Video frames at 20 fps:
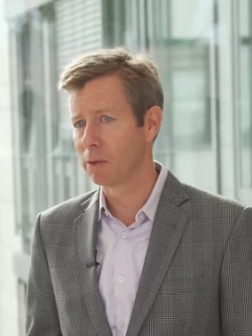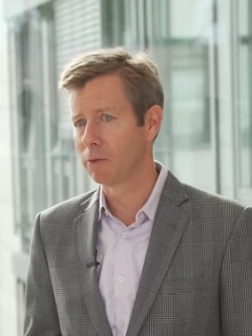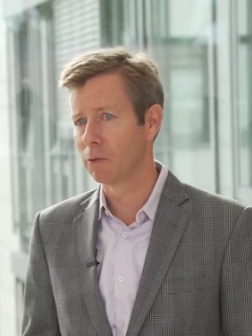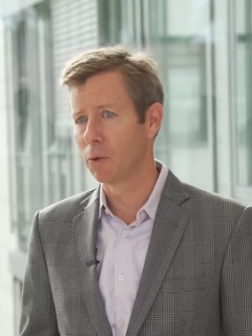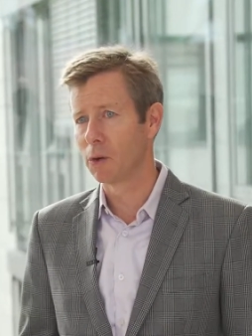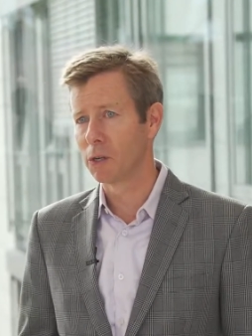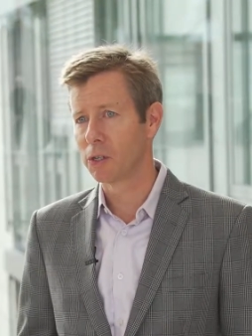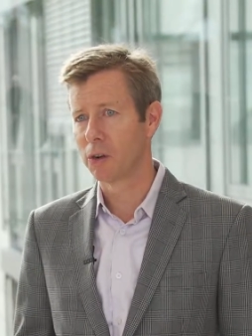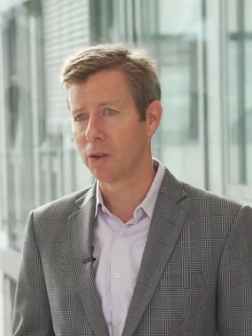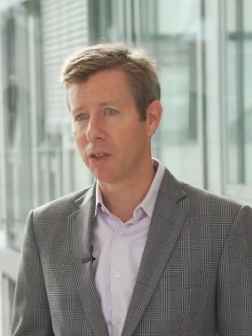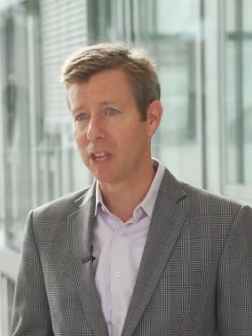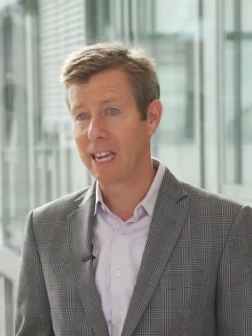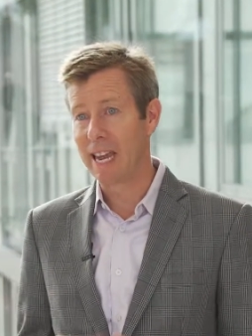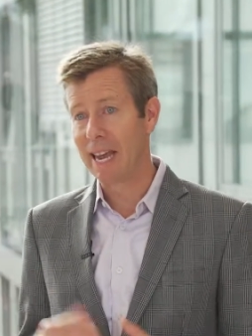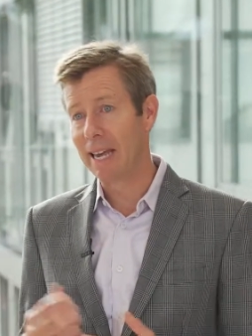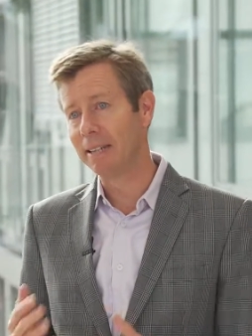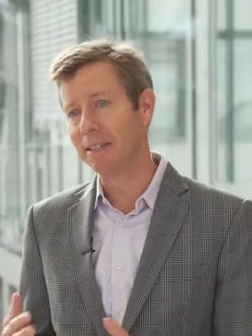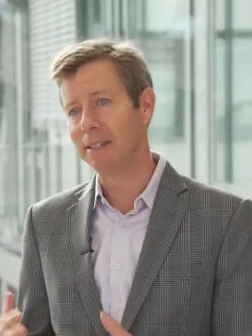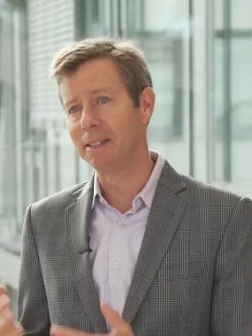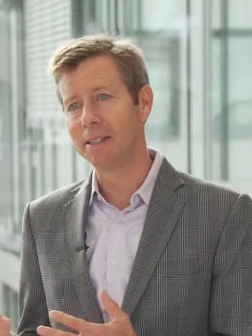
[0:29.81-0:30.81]
of course, are the
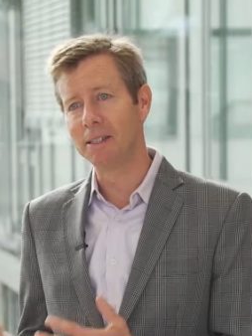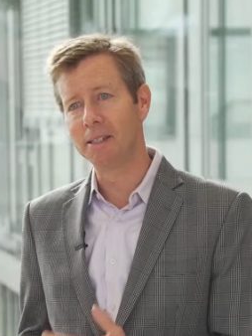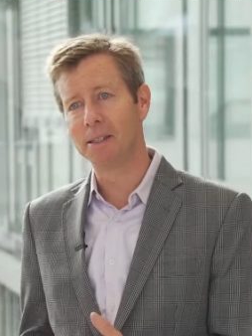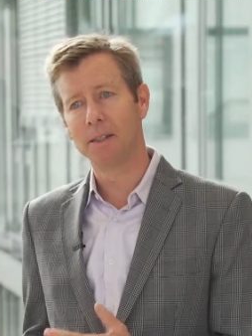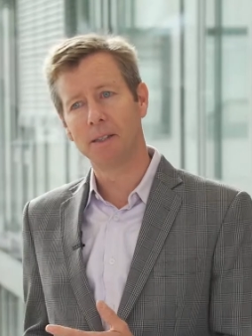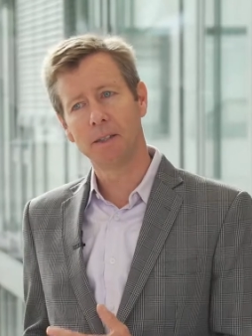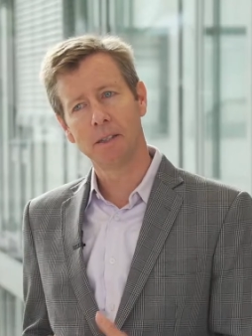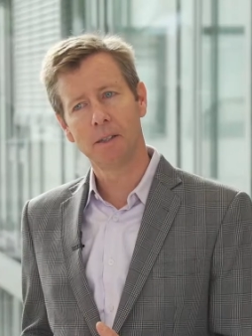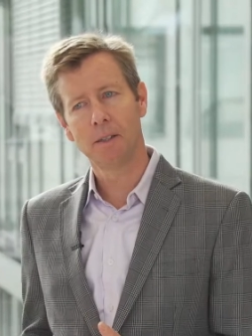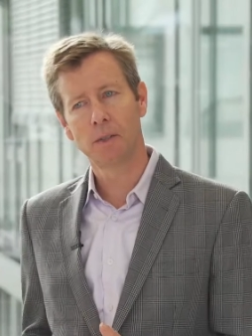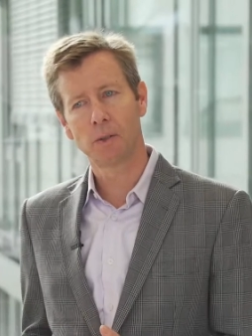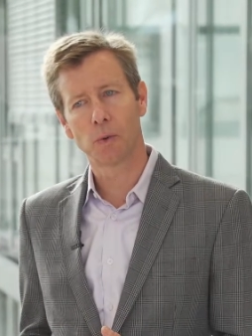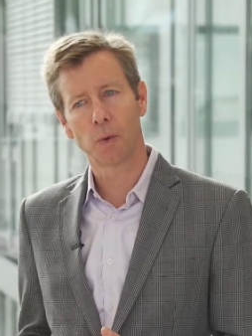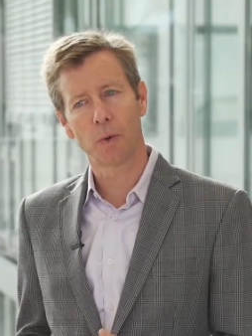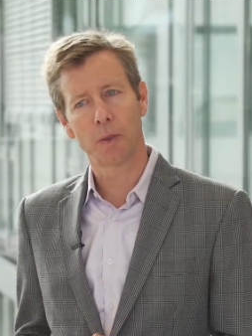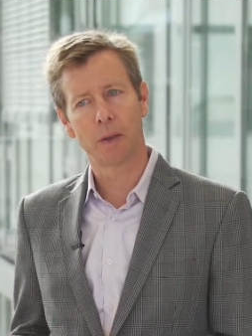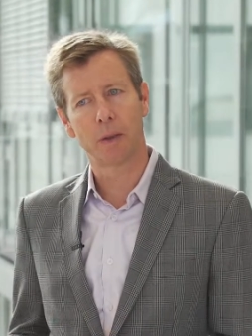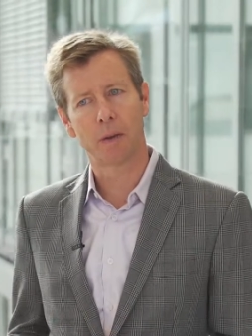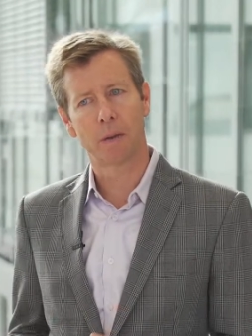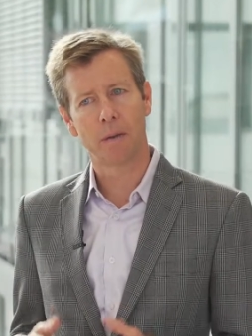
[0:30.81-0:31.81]
NDCs, or
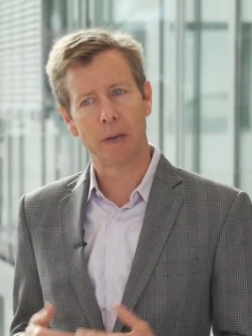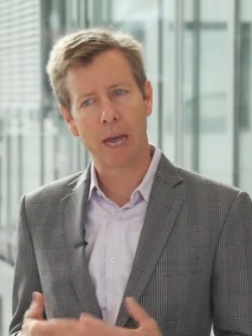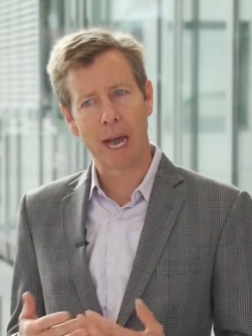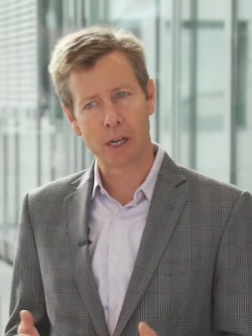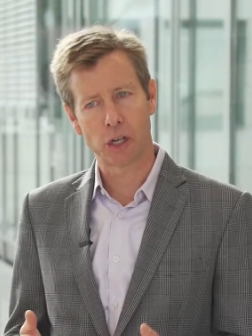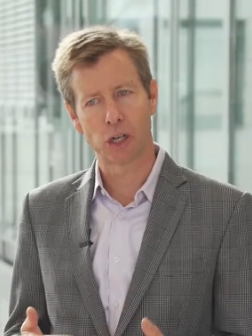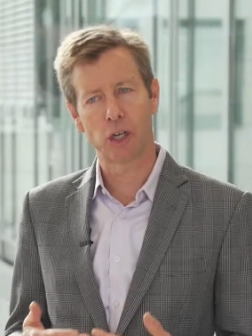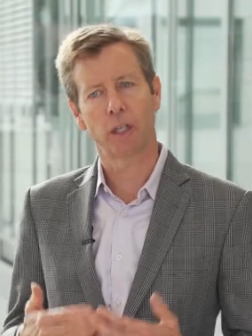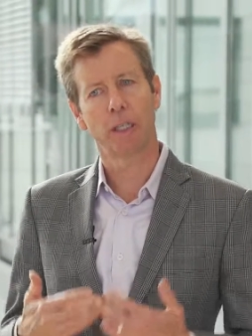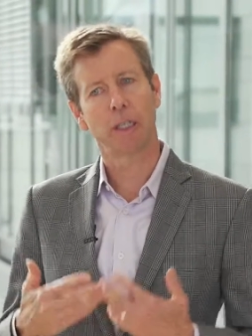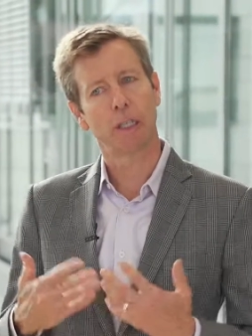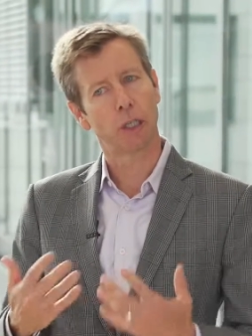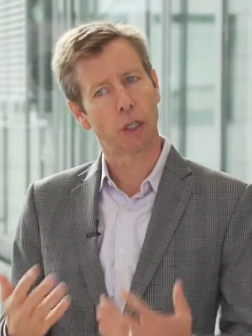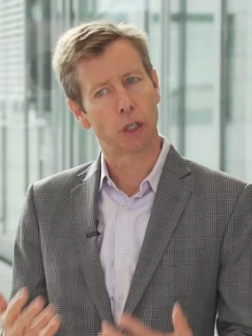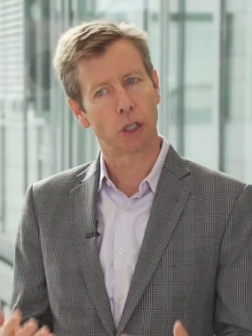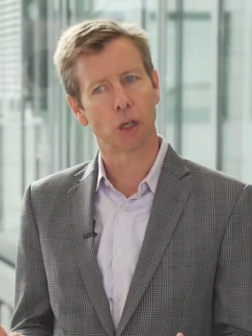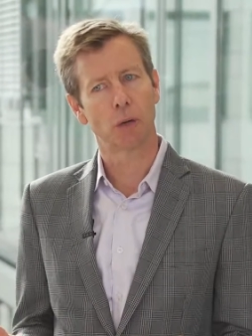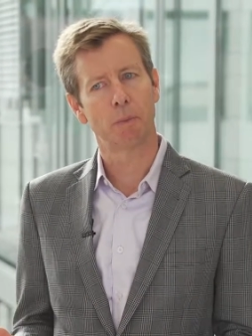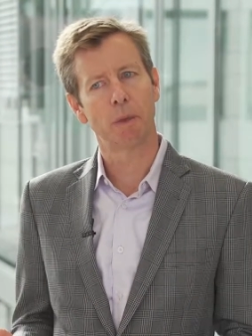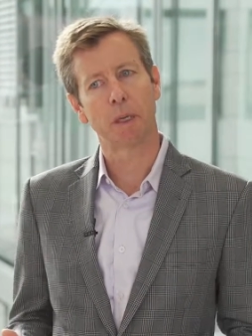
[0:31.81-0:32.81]
the nationally
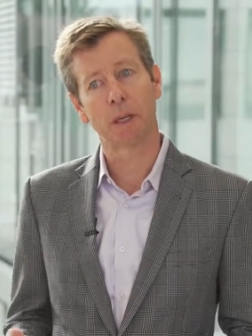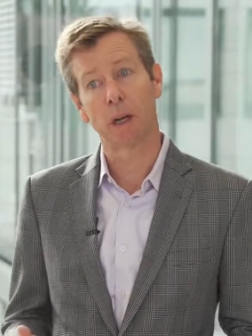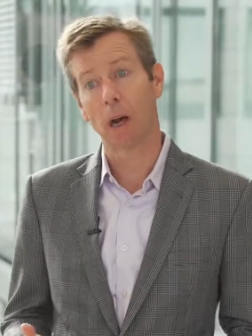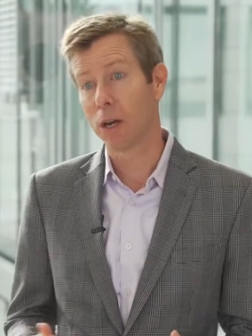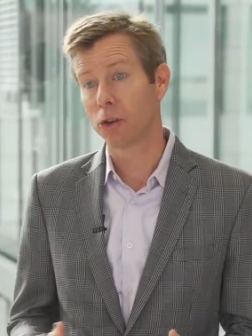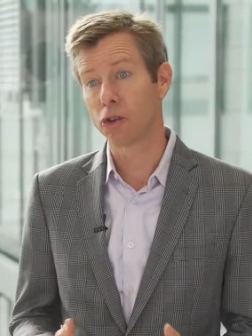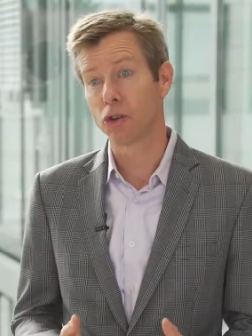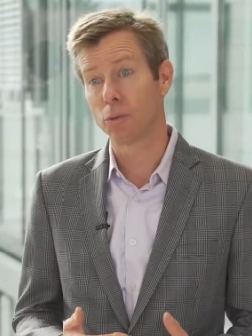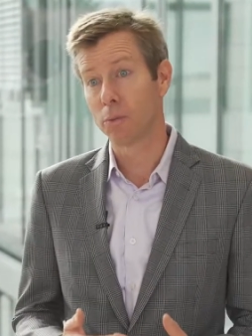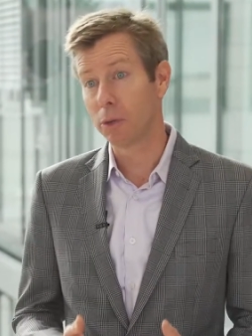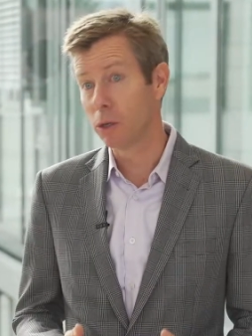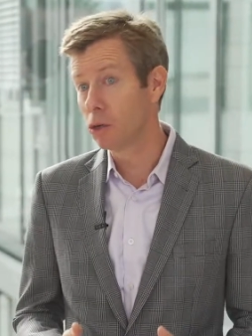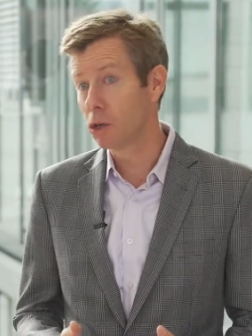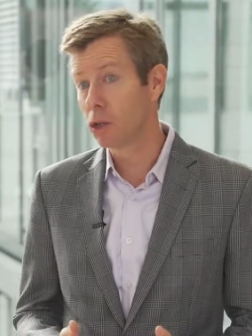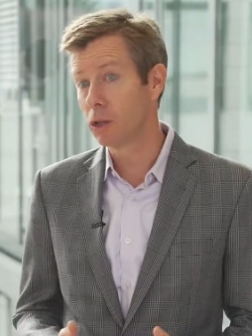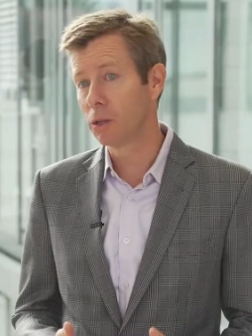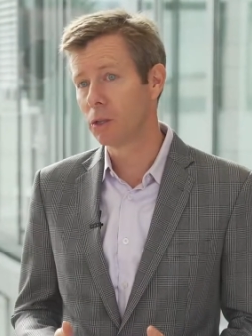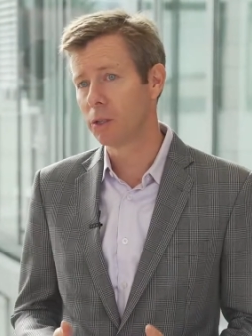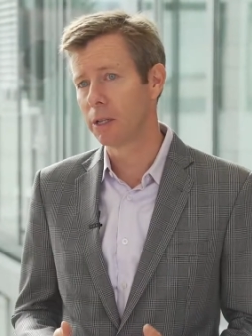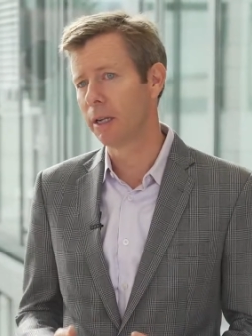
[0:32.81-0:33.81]
determined
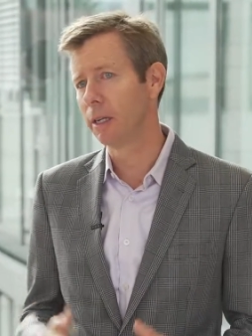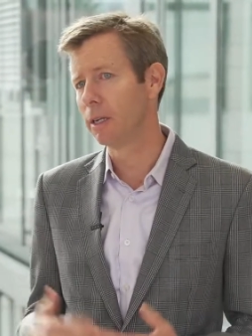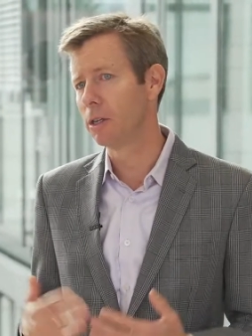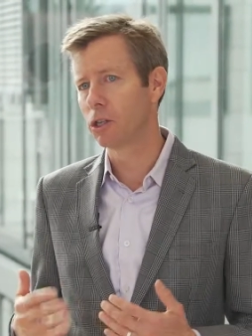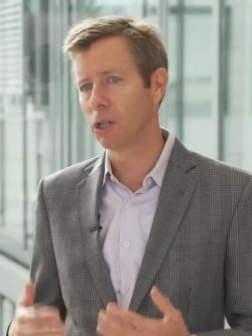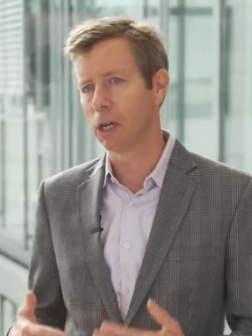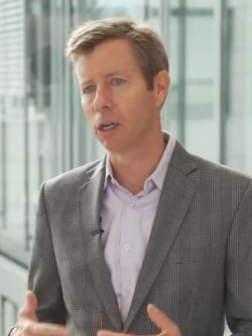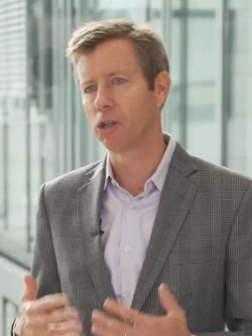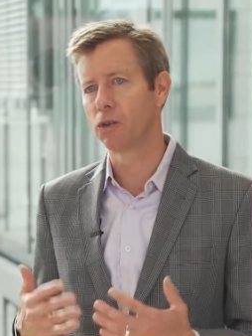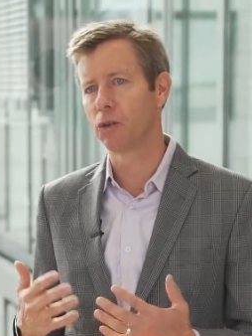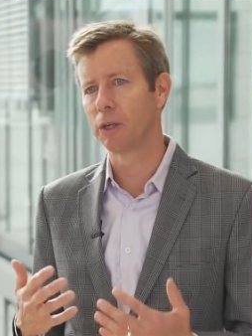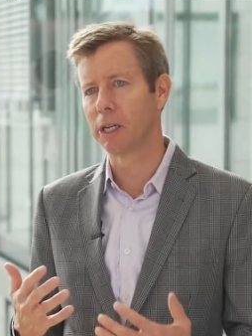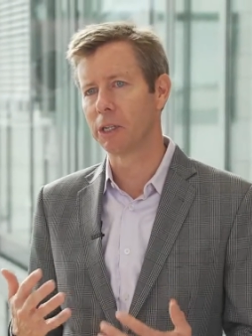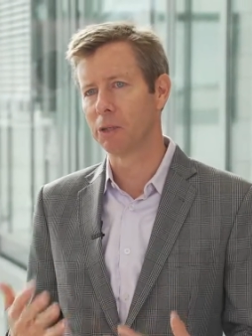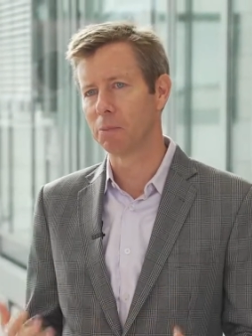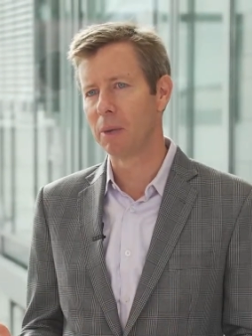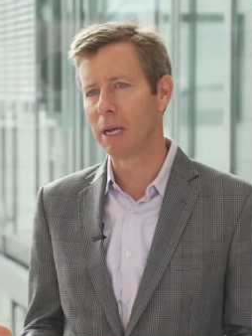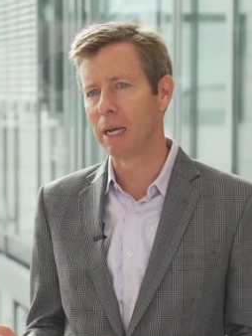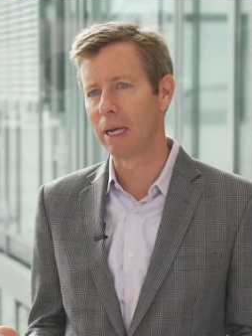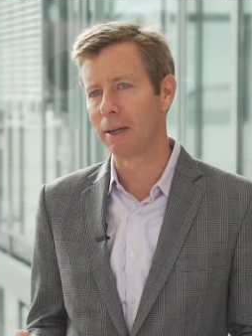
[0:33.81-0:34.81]
contributions that each country has
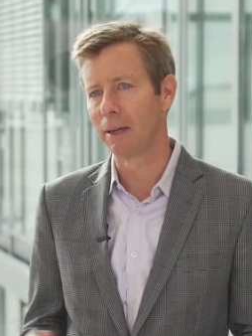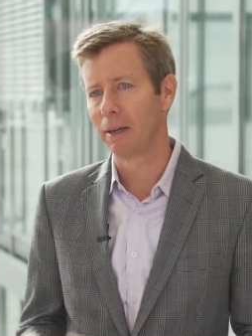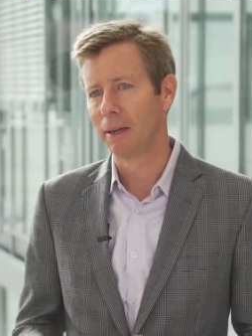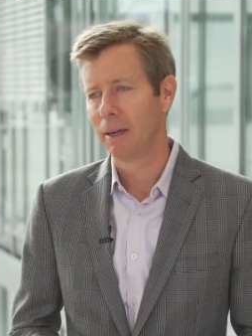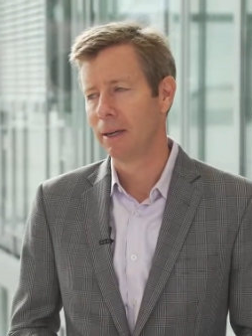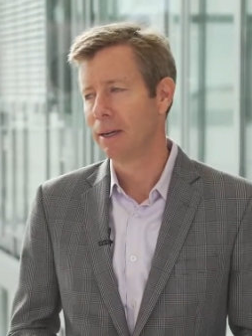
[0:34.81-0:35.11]
made.